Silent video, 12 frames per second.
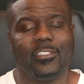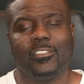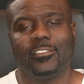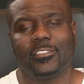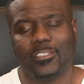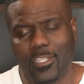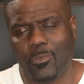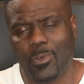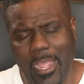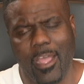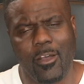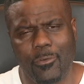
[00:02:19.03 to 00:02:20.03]
Slow
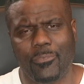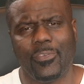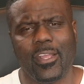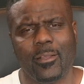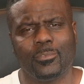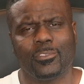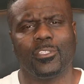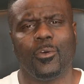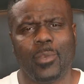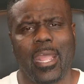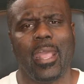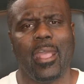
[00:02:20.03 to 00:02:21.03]
down, fam, slow
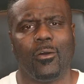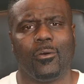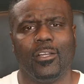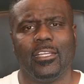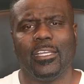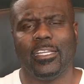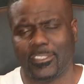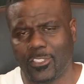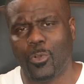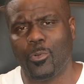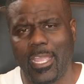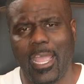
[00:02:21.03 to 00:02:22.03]
down. It's
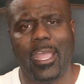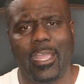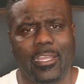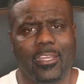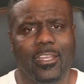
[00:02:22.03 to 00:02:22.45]
okay.